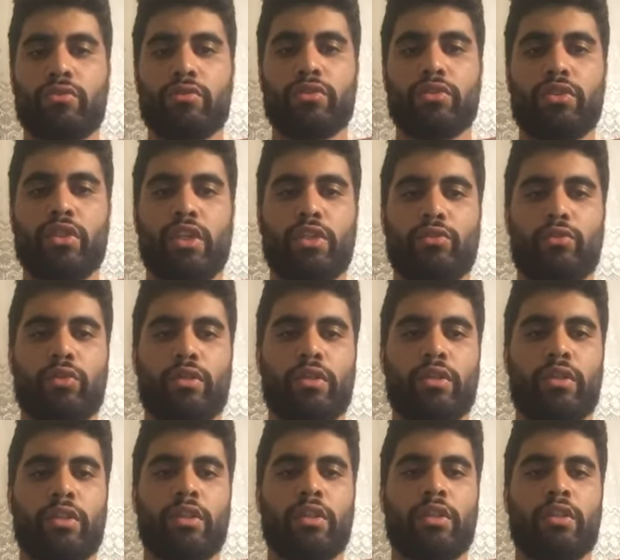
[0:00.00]
food
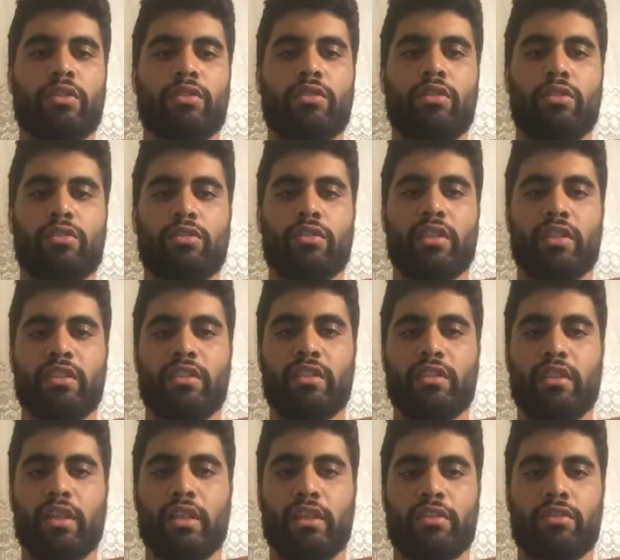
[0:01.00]
network, don't
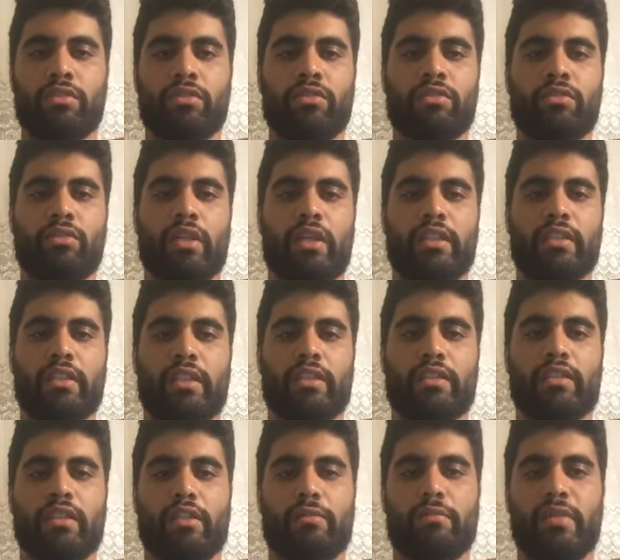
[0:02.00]
hesitate to write
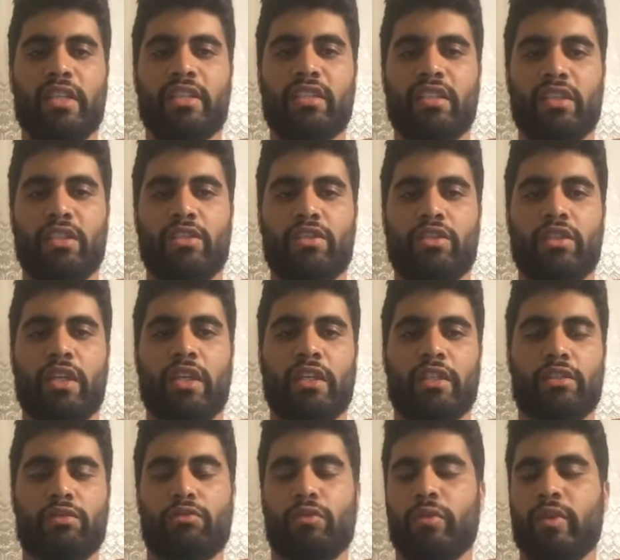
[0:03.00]
us a message
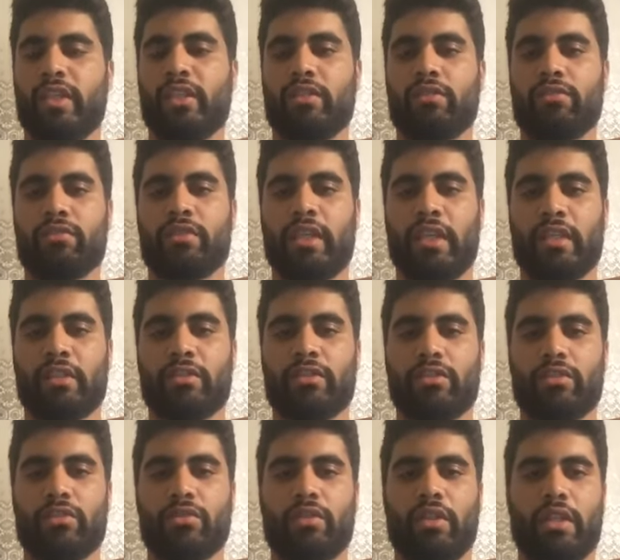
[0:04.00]
and we will contact
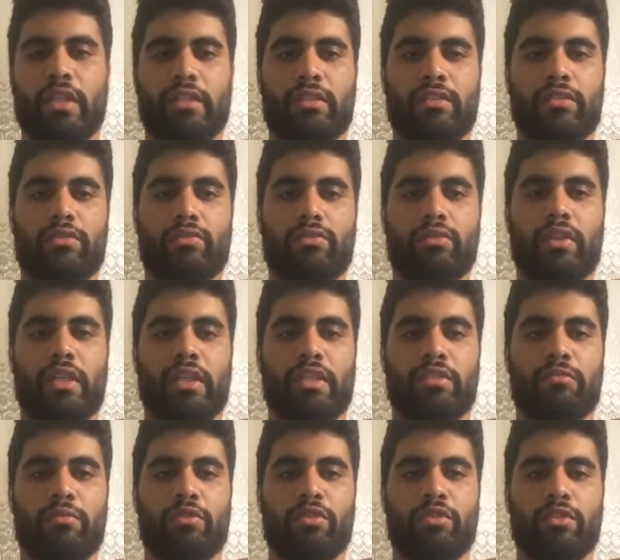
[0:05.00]
you as soon
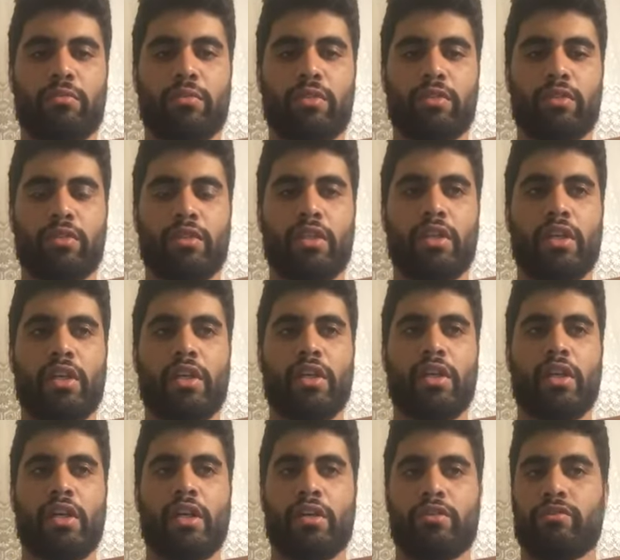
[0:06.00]
as possible.
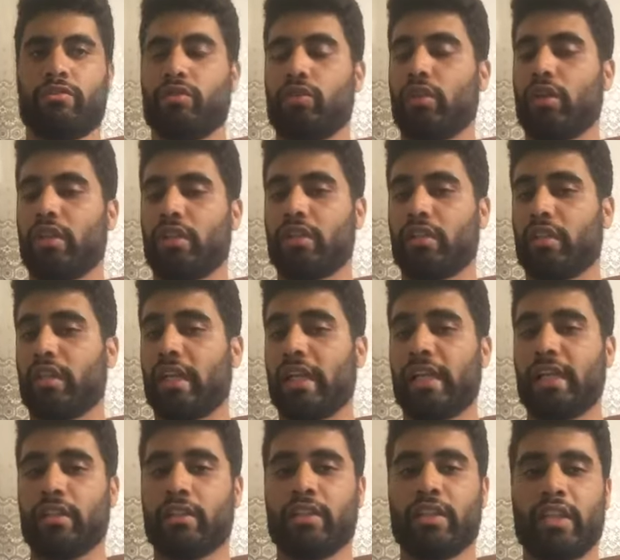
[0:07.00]
If you are
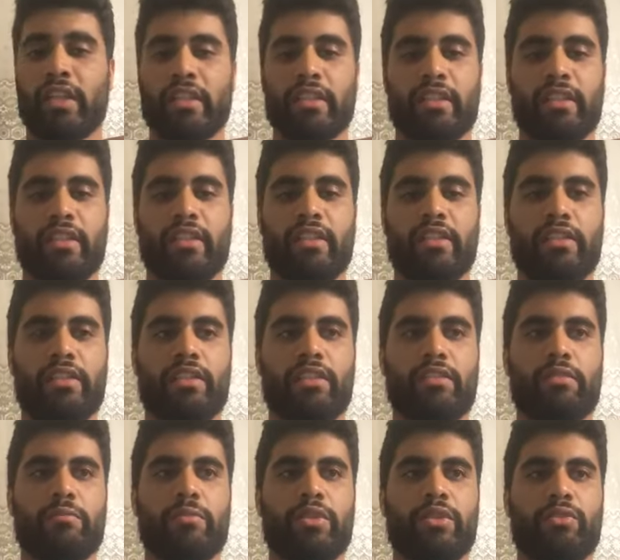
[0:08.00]
a young
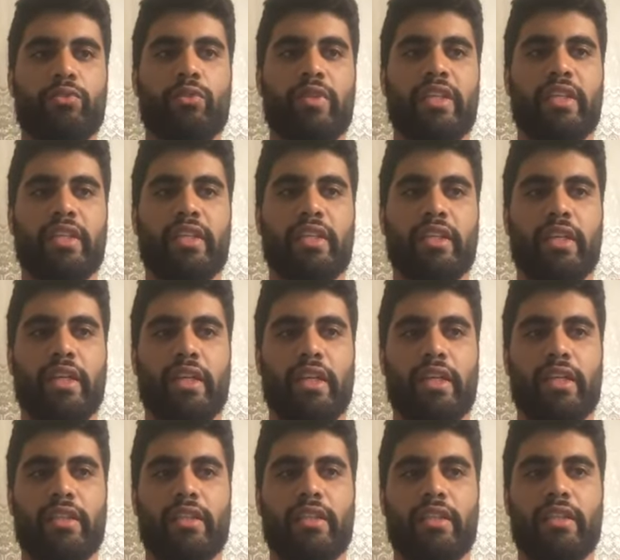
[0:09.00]
leader between
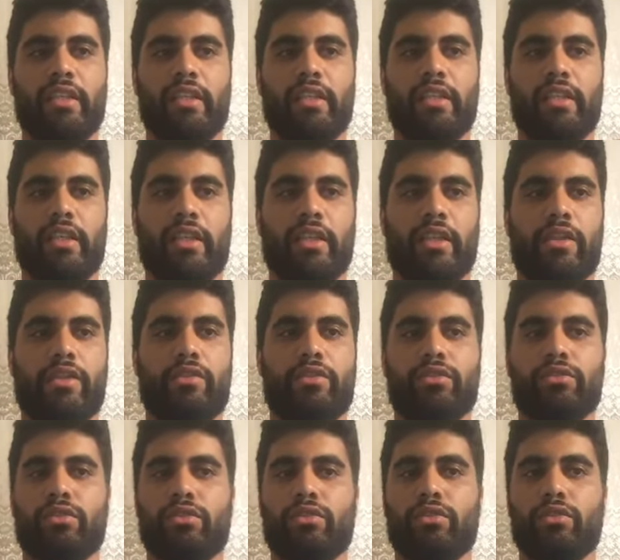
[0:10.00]
18 and
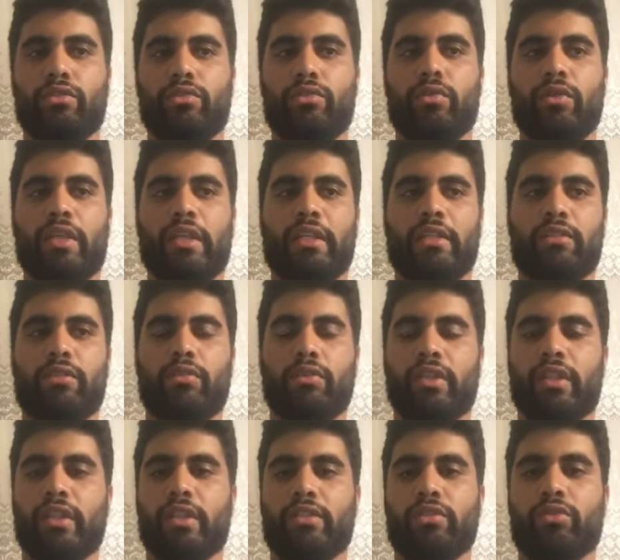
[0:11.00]
32 and
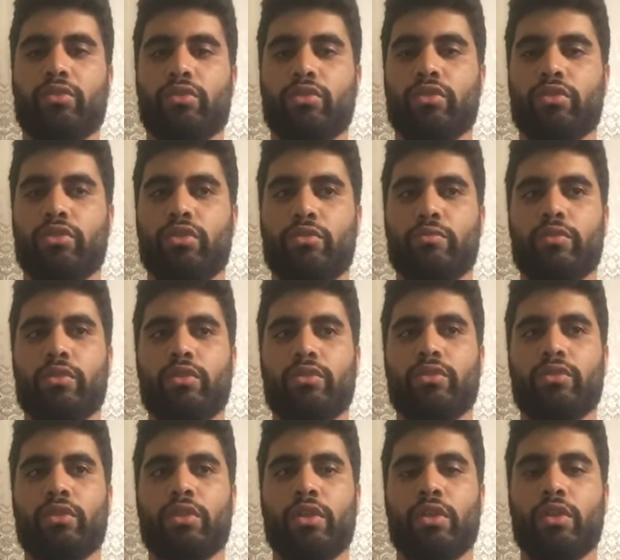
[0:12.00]
looking to
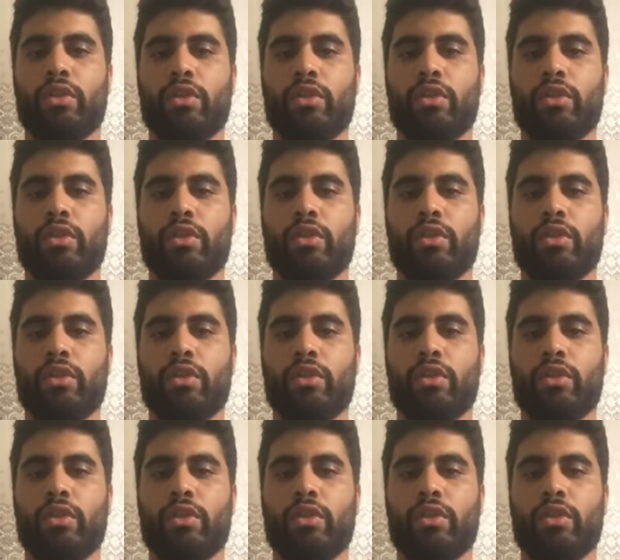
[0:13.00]
contribute